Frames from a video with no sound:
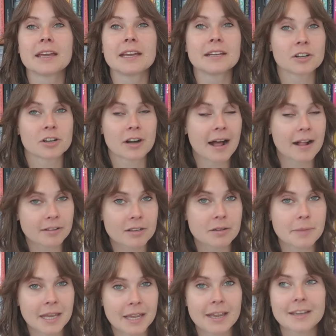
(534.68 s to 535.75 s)
in her
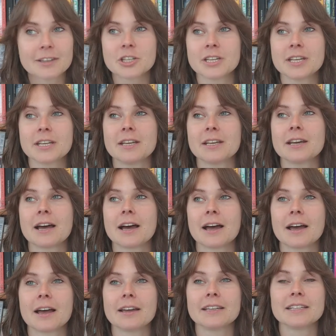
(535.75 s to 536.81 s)
alchemy. She
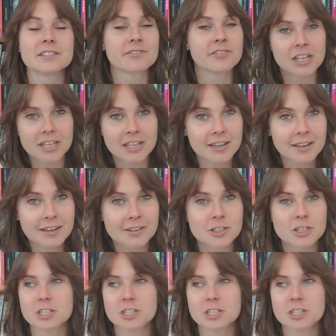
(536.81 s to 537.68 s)
is vegan.